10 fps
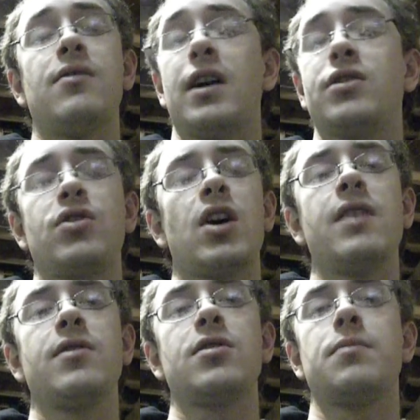Find your
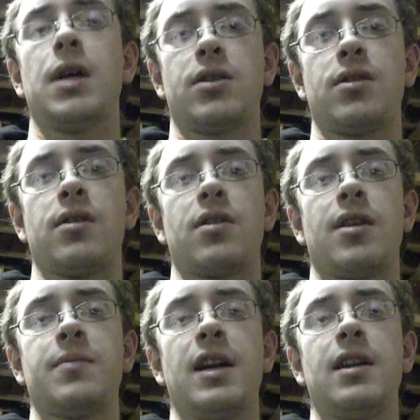drivers, make sure they're
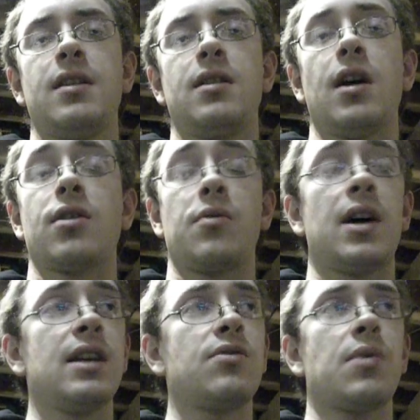updated.
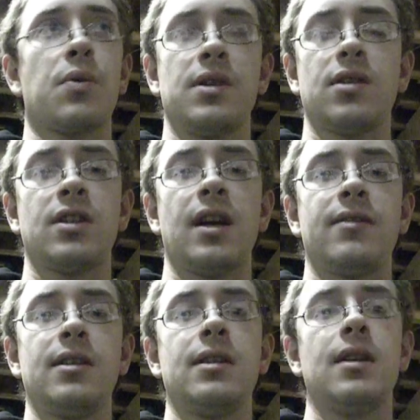Otherwise, with Windows
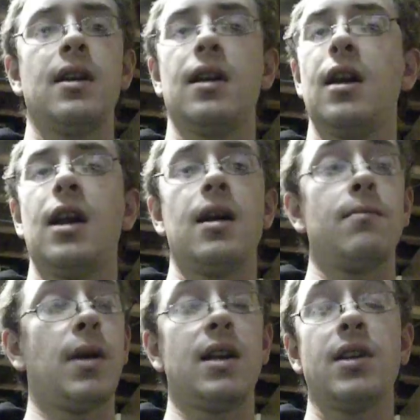7
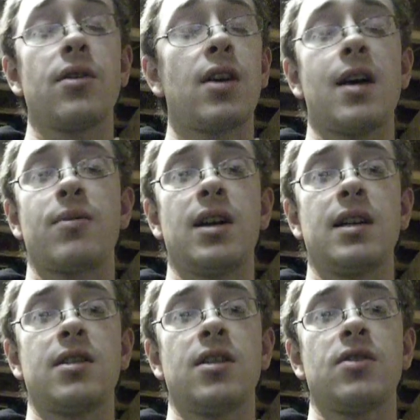and many other
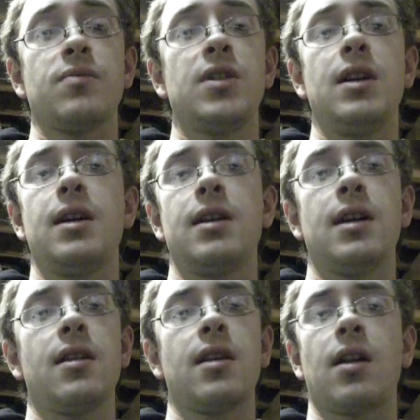operating systems, you can
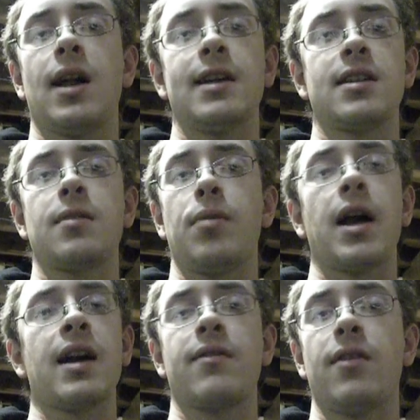get the classic
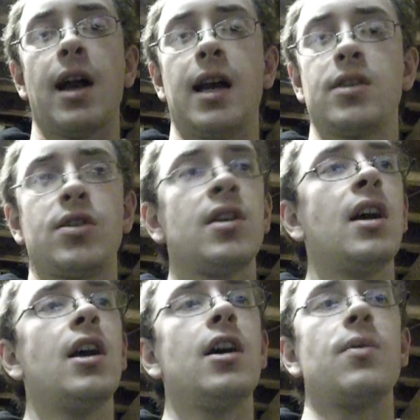black flash,
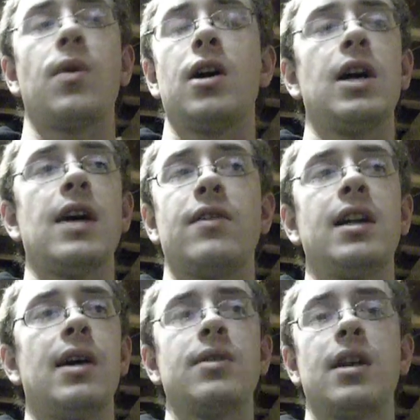where every
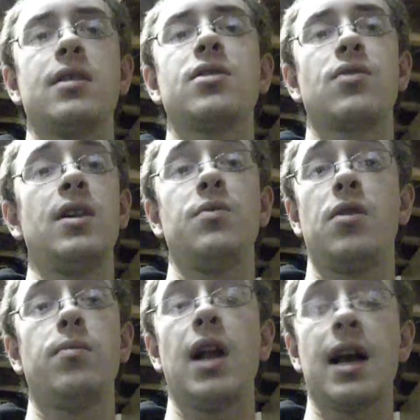now and then the screen
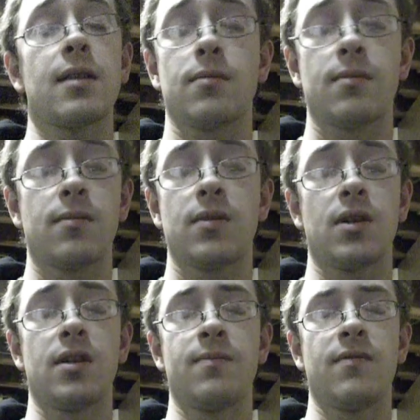will black
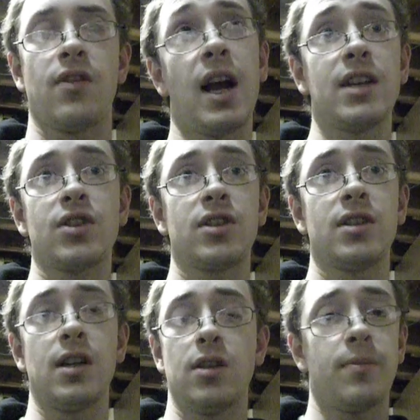or flash
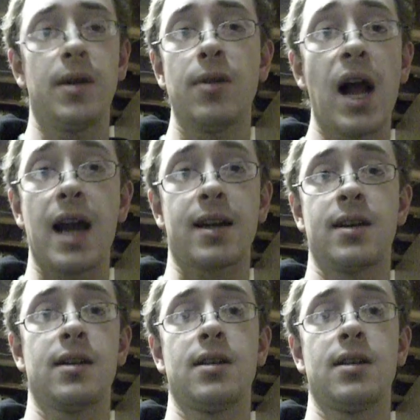and it'll be black